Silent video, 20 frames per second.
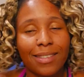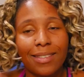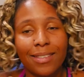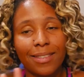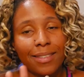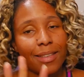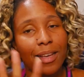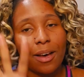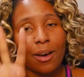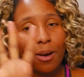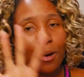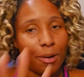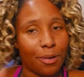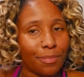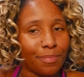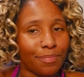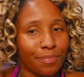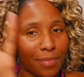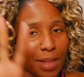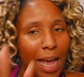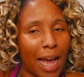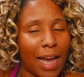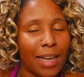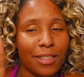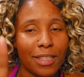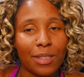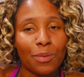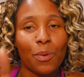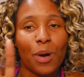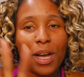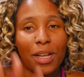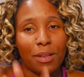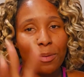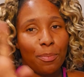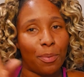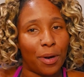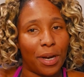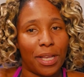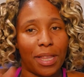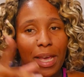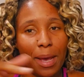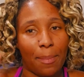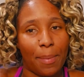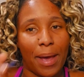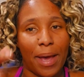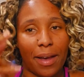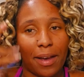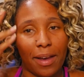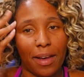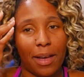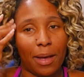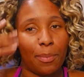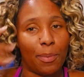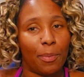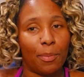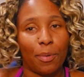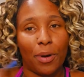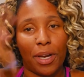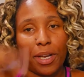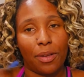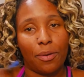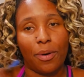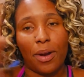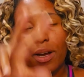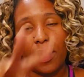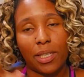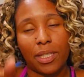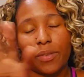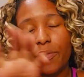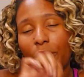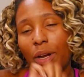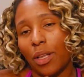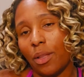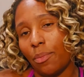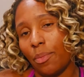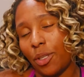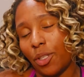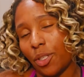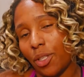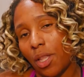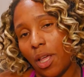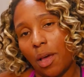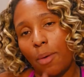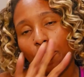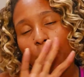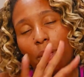So I just wanted to bring that back up and bring it around because I forgot to mention that.